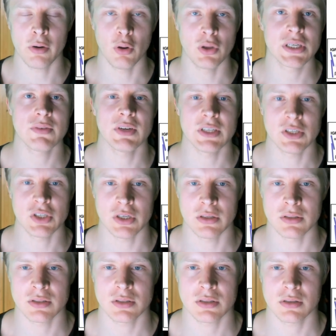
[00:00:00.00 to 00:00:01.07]
longevity
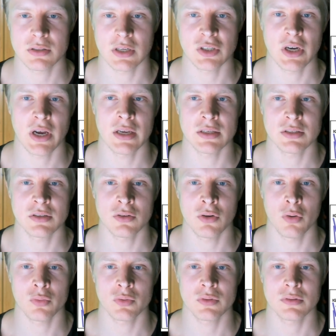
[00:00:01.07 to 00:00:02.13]
genes, such as, you
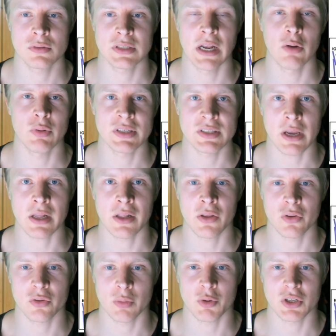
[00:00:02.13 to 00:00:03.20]
know, cell recycling
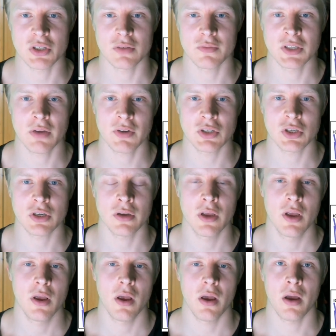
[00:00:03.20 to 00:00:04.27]
through the process of autophagy,
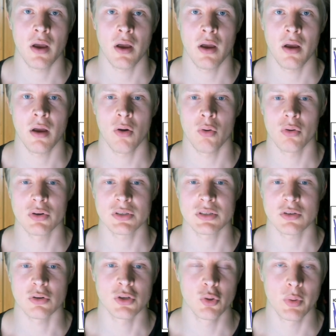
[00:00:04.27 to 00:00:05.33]
or
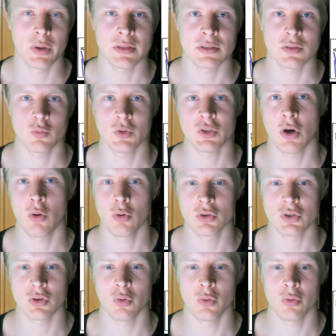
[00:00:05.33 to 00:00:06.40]
sirtuins, which are
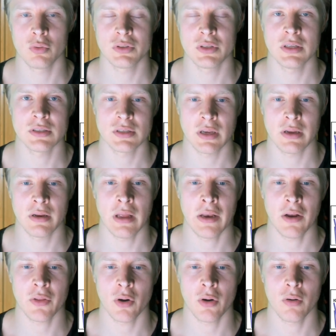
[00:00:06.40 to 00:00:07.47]
also these
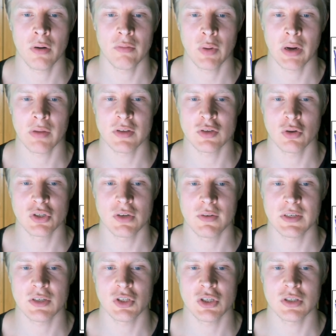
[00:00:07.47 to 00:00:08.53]
another one of these
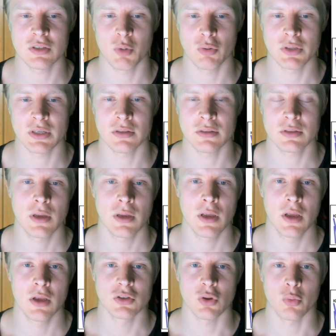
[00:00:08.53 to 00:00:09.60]
longevity genes, proteins.
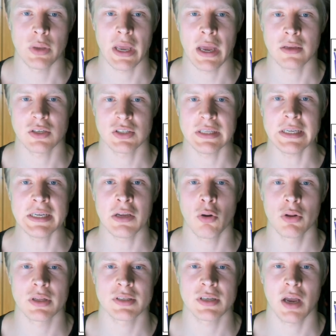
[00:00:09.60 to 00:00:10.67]
So yeah, just eating
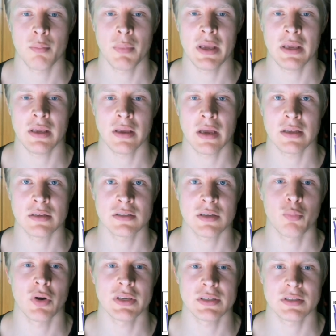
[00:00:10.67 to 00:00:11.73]
all the time may
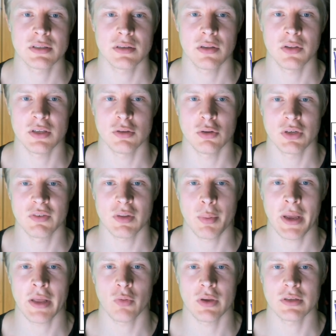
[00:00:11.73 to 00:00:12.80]
suppress these longevity
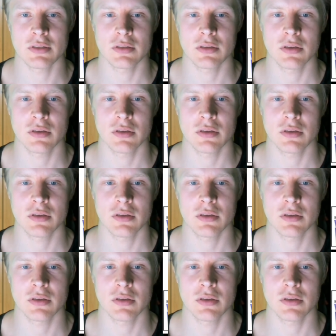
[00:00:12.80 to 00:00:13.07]
pathways.